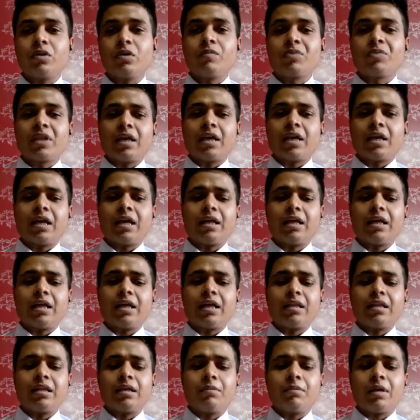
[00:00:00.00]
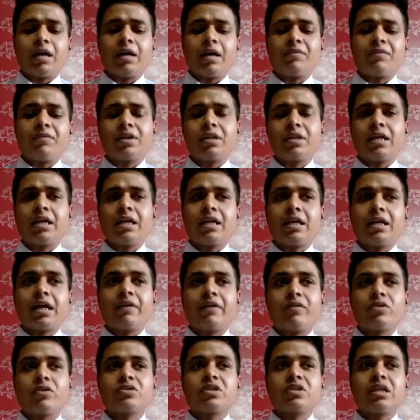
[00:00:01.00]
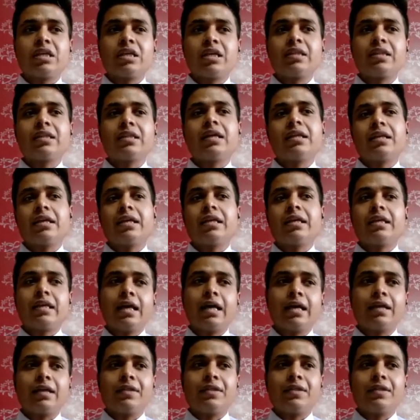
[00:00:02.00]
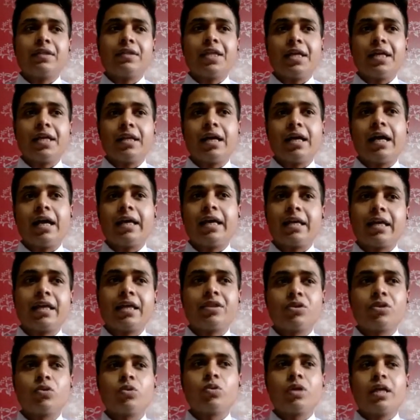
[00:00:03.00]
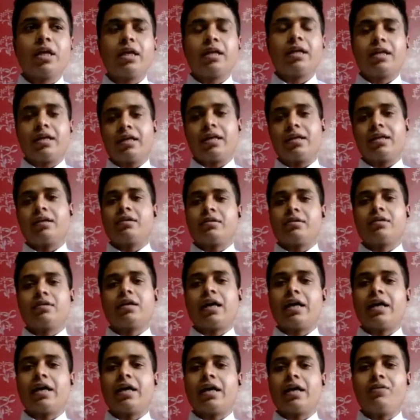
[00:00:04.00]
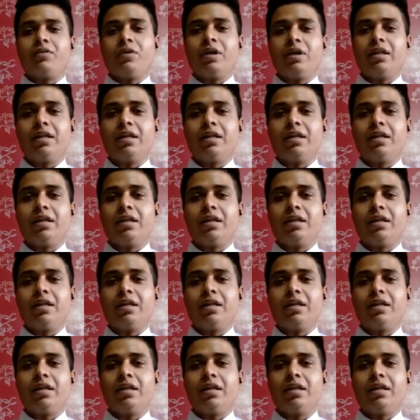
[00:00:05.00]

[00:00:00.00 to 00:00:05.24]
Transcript: And after that I was thinking that yeah, that I can do that and I will.